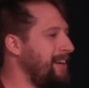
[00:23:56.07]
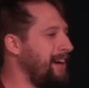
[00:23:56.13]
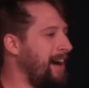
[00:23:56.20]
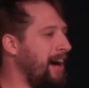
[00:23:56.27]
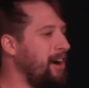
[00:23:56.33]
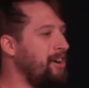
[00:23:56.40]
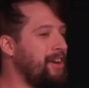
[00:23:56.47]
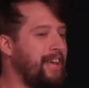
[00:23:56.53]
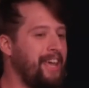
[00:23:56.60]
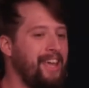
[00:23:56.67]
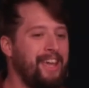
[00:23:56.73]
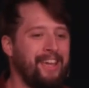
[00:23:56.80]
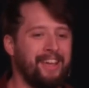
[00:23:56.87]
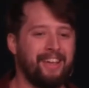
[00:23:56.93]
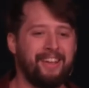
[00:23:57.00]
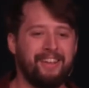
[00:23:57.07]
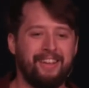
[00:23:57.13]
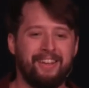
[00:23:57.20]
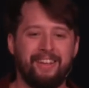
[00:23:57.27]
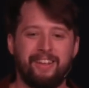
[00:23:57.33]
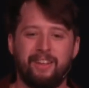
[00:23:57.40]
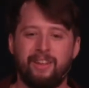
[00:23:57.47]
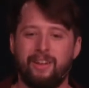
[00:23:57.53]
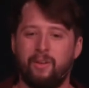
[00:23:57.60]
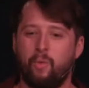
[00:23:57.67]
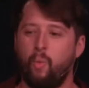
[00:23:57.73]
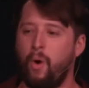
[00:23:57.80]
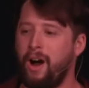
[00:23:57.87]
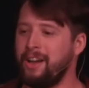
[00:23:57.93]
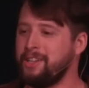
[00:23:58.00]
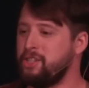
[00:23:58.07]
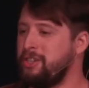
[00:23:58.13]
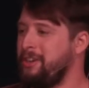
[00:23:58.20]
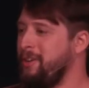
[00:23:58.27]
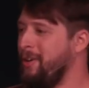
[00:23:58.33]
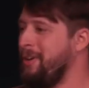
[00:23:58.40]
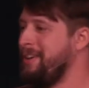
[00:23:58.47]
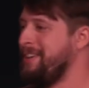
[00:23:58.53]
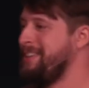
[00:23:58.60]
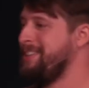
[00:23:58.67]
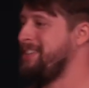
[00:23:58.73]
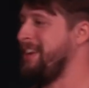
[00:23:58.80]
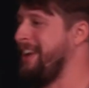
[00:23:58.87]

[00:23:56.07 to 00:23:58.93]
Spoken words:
Our king wants you to